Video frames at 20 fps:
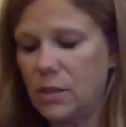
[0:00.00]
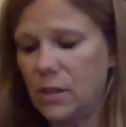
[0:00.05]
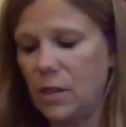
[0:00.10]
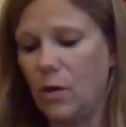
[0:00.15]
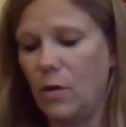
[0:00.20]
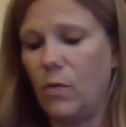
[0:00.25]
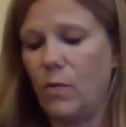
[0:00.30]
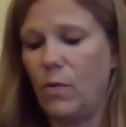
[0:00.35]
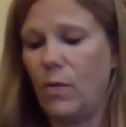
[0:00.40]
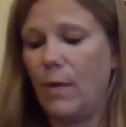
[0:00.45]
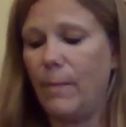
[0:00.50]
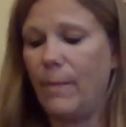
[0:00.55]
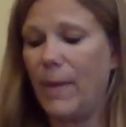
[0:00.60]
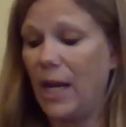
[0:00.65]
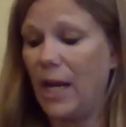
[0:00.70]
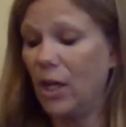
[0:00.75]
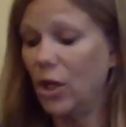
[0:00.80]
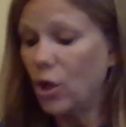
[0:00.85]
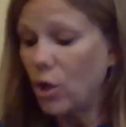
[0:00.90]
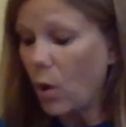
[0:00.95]
So
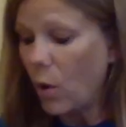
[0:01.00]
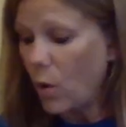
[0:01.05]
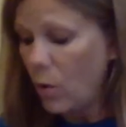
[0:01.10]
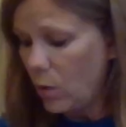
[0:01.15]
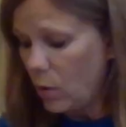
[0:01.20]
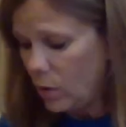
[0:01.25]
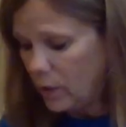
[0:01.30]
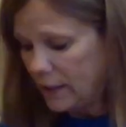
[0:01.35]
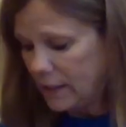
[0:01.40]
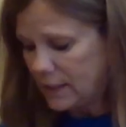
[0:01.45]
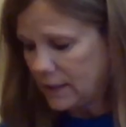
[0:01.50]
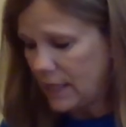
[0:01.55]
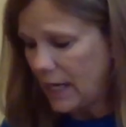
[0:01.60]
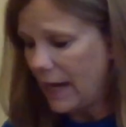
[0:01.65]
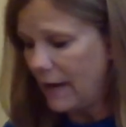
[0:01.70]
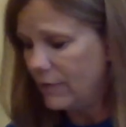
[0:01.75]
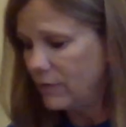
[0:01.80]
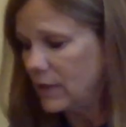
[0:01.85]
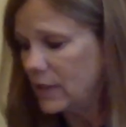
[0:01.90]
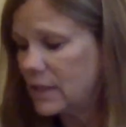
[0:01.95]
my goal is to
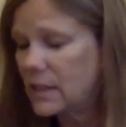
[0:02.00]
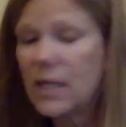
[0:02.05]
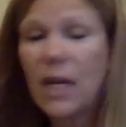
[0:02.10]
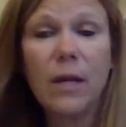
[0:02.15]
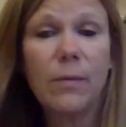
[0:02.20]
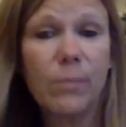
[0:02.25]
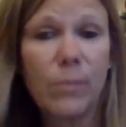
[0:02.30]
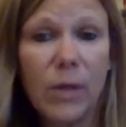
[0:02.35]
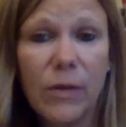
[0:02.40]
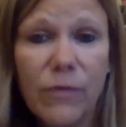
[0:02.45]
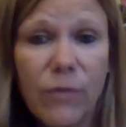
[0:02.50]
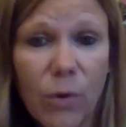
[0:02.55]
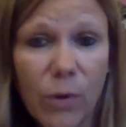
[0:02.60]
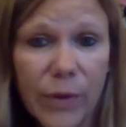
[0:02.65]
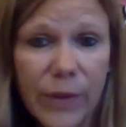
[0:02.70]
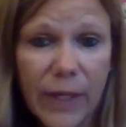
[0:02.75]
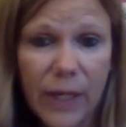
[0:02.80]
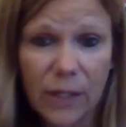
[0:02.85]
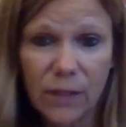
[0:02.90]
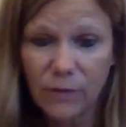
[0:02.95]
have this done
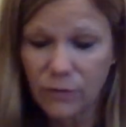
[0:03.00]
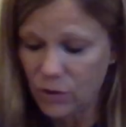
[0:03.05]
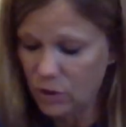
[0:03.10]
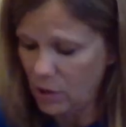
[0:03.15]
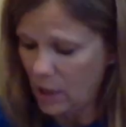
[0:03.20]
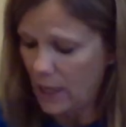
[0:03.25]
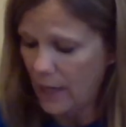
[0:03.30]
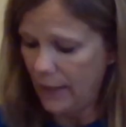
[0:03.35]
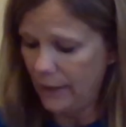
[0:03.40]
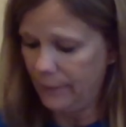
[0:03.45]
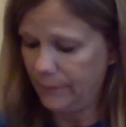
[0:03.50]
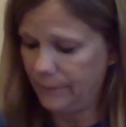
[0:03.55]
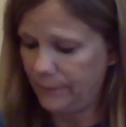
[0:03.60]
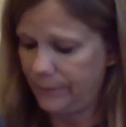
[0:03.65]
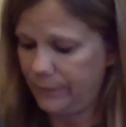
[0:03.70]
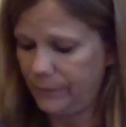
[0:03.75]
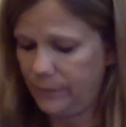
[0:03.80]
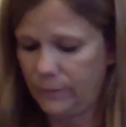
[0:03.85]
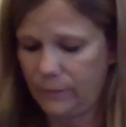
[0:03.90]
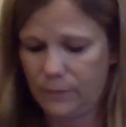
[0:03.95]
before the end of July.
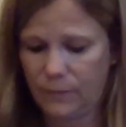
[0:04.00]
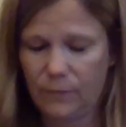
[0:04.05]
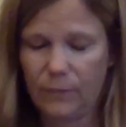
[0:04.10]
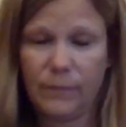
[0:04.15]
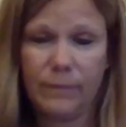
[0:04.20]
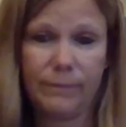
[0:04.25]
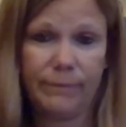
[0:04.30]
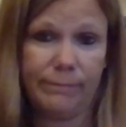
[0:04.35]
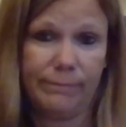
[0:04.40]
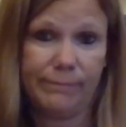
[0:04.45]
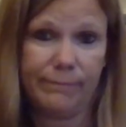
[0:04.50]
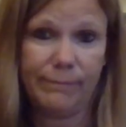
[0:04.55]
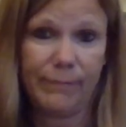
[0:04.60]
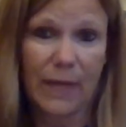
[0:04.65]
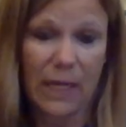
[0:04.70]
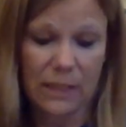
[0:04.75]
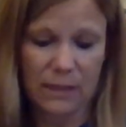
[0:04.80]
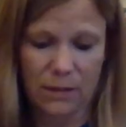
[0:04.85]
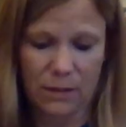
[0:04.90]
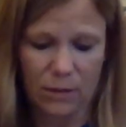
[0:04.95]

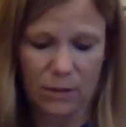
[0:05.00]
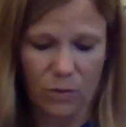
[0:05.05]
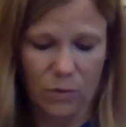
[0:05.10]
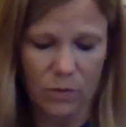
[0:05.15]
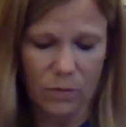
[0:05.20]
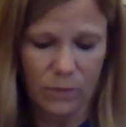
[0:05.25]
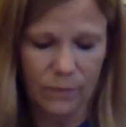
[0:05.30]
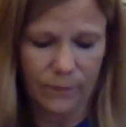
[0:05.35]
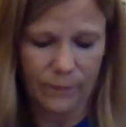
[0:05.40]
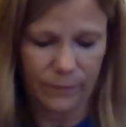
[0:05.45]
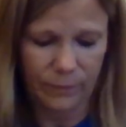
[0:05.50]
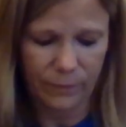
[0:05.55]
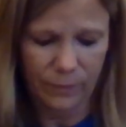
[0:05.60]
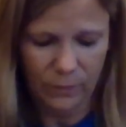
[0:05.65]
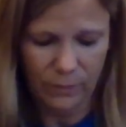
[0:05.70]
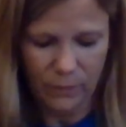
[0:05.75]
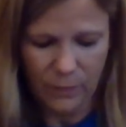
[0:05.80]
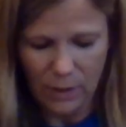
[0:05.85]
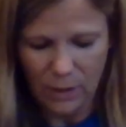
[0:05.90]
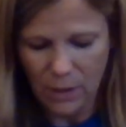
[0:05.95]
That's the goal.
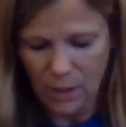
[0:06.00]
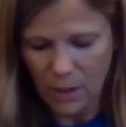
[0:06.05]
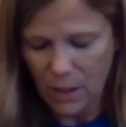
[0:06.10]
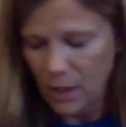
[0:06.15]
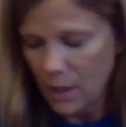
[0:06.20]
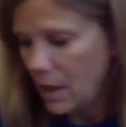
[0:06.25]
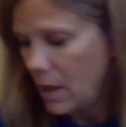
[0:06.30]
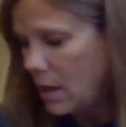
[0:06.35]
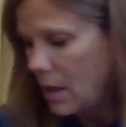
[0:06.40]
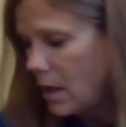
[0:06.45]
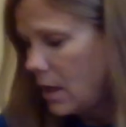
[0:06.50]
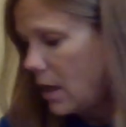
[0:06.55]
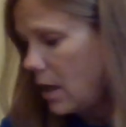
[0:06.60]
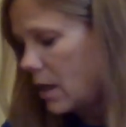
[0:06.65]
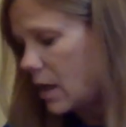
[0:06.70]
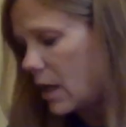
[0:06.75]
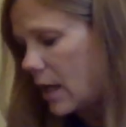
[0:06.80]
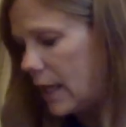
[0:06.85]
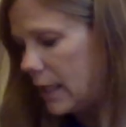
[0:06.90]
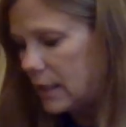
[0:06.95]

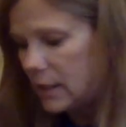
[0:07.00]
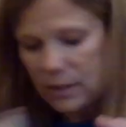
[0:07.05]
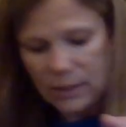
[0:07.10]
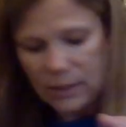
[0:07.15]
All right.